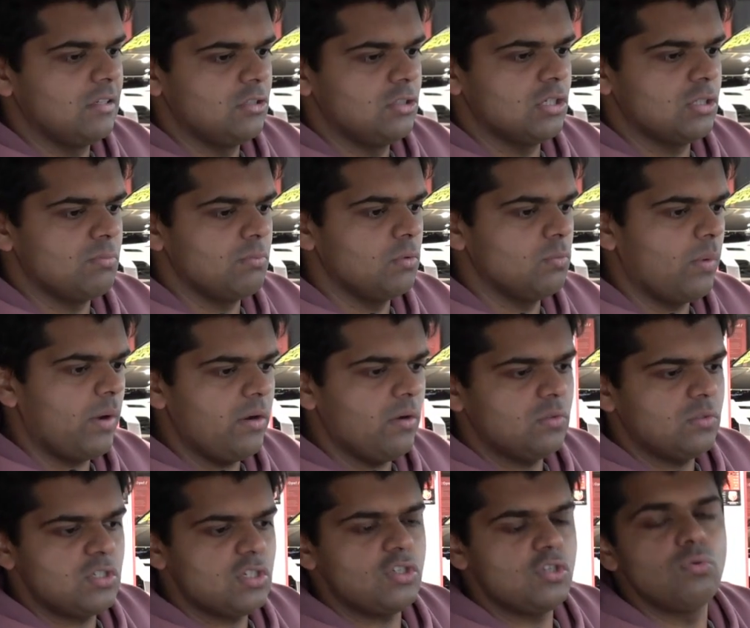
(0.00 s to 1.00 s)
adjustment? Why
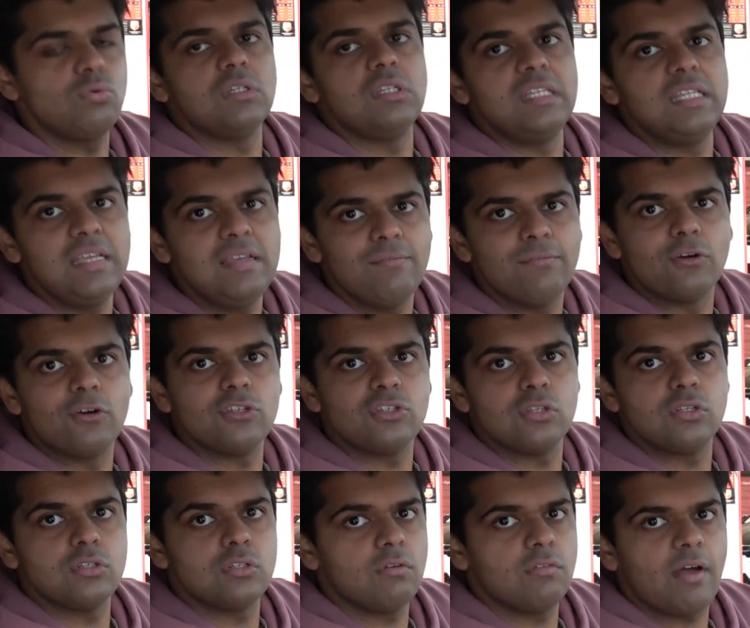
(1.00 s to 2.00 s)
not just use levers
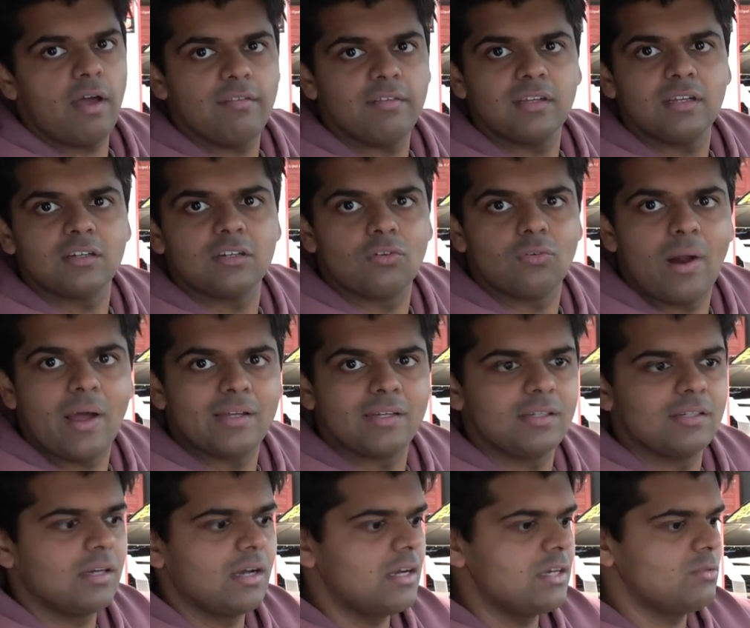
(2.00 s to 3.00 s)
instead of having a
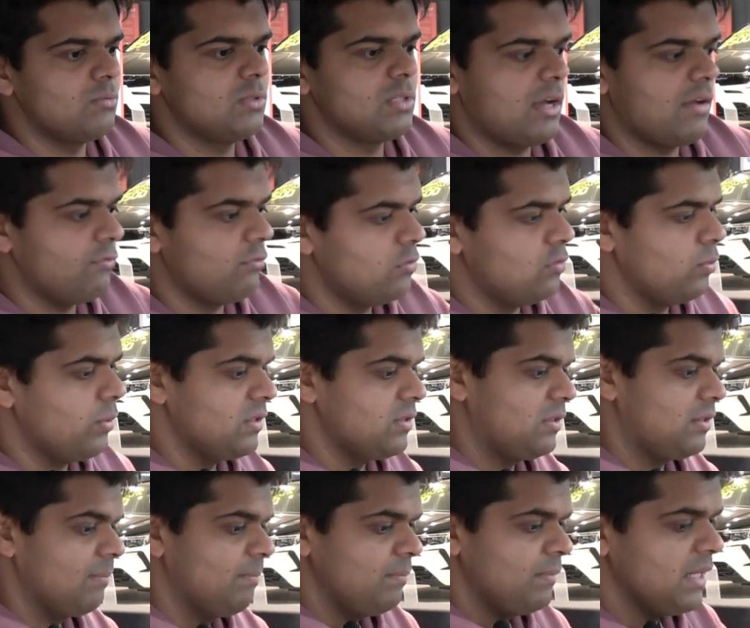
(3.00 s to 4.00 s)
crank, guys, which I have to
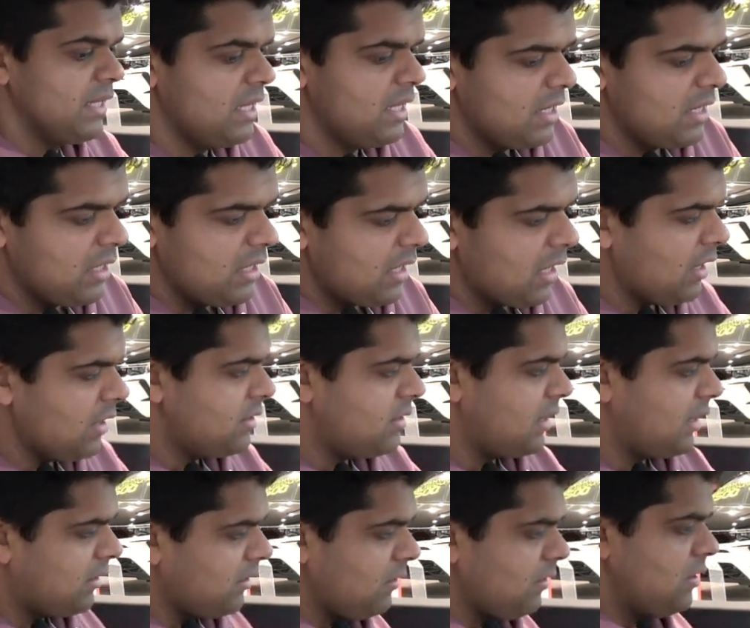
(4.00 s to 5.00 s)
twist? And
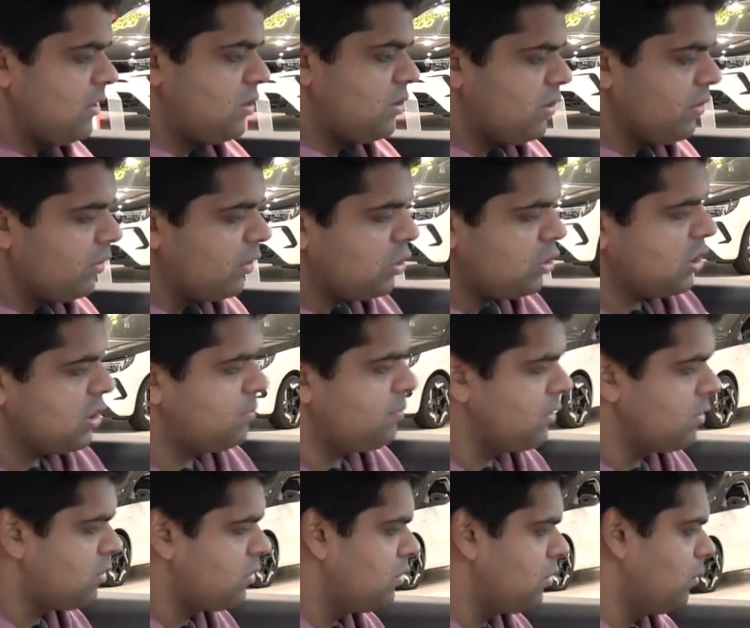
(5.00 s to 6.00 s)
secondly, steering
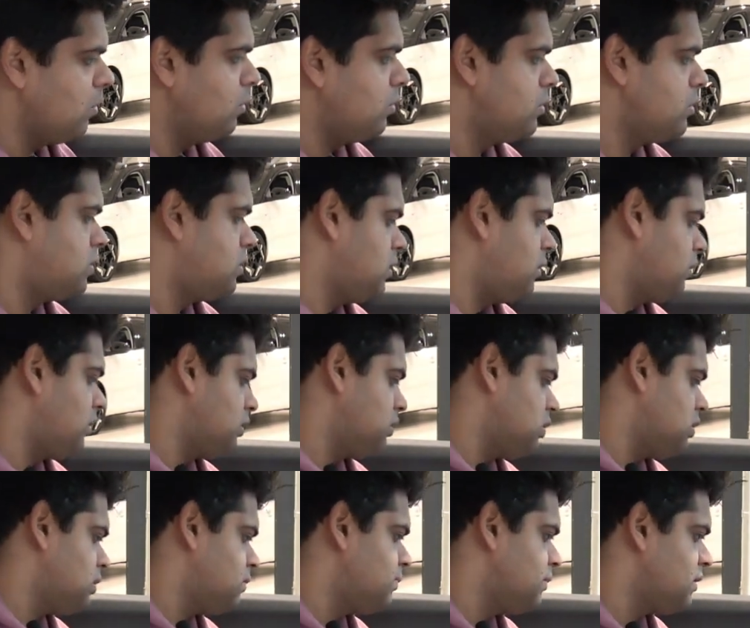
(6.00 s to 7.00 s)
adjustment. So steering
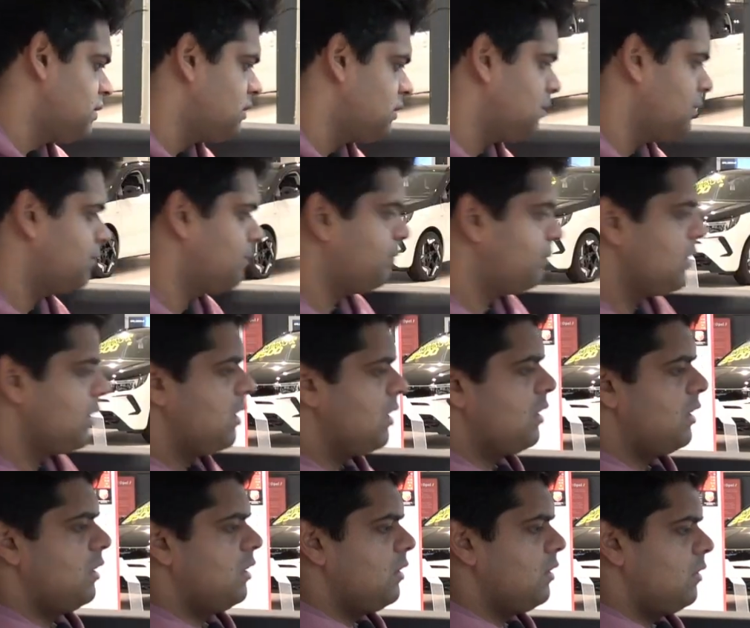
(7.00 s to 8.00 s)
adjustment,
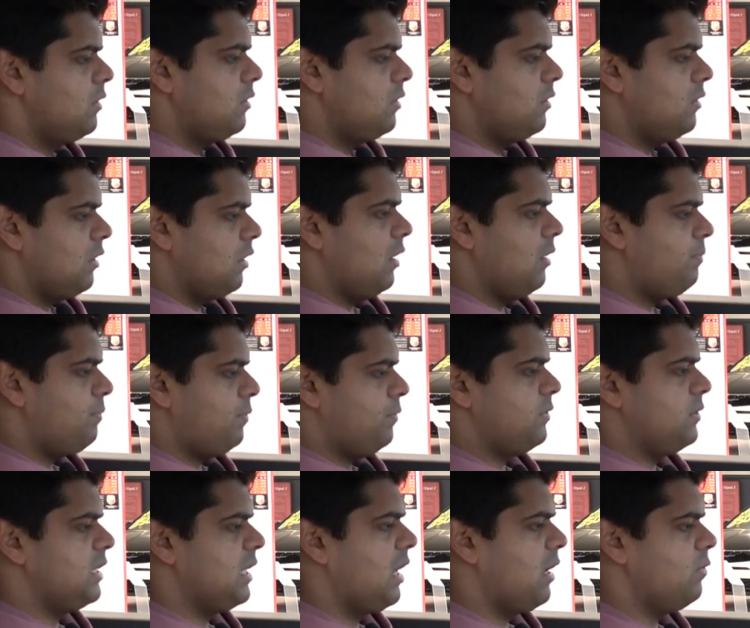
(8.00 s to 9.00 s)
up,
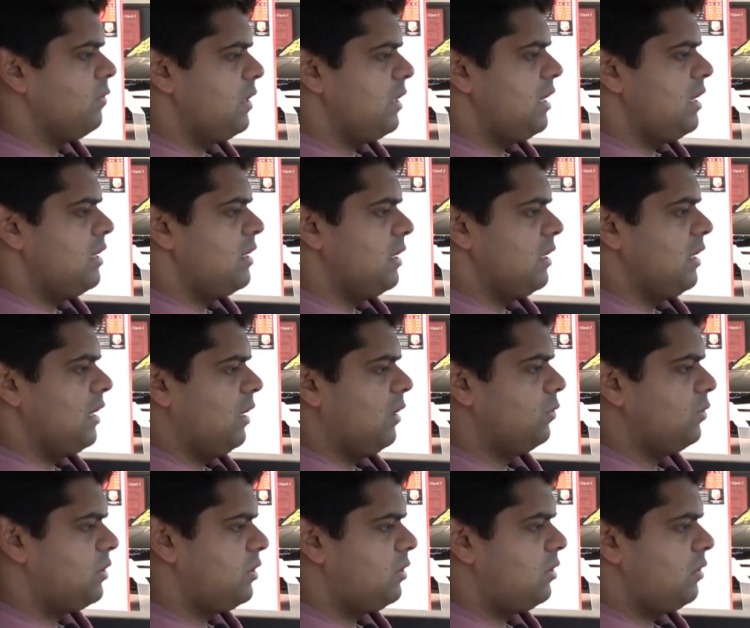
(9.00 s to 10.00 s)
down, in and
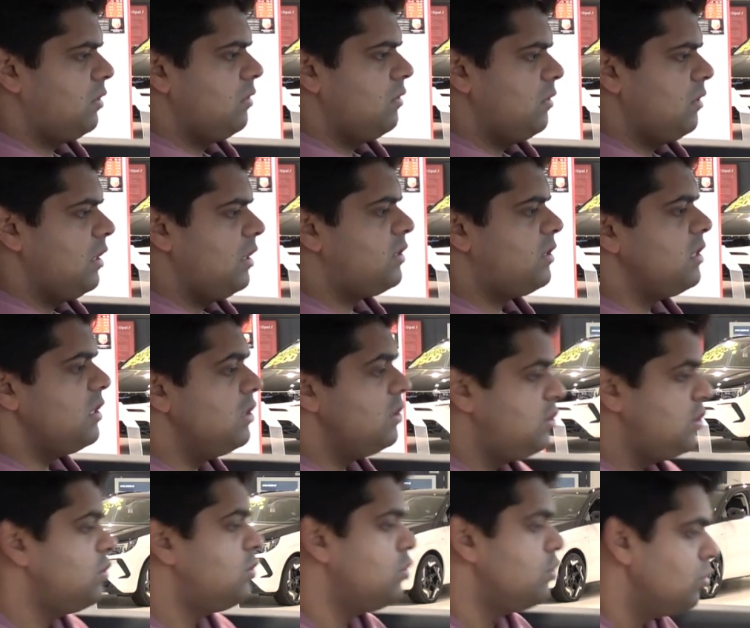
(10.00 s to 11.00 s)
out. It's
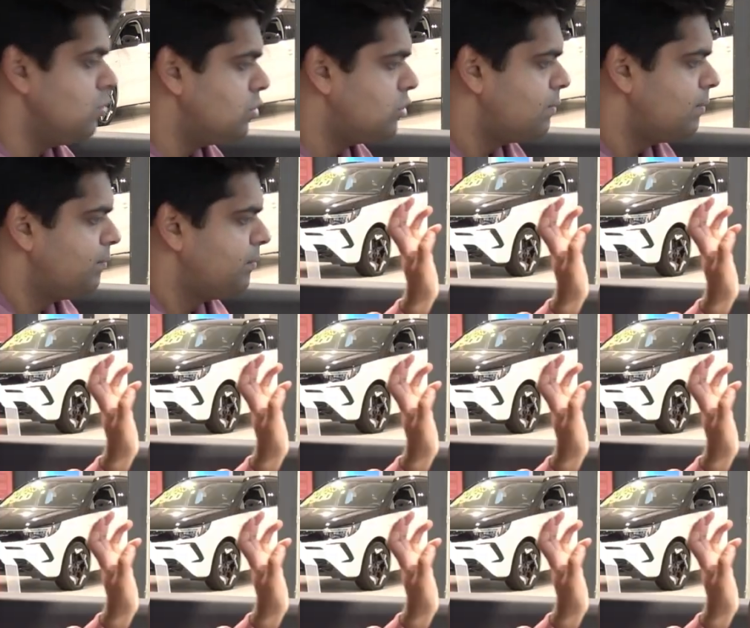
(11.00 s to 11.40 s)
easy to use.